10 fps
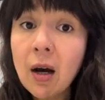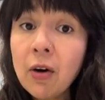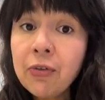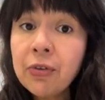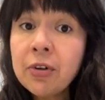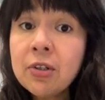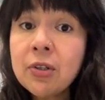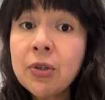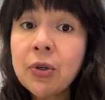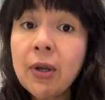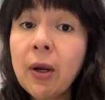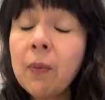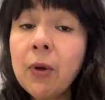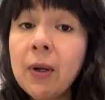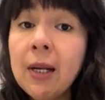offers to the
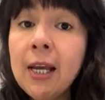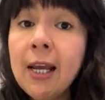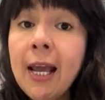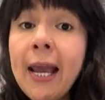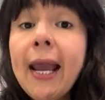community,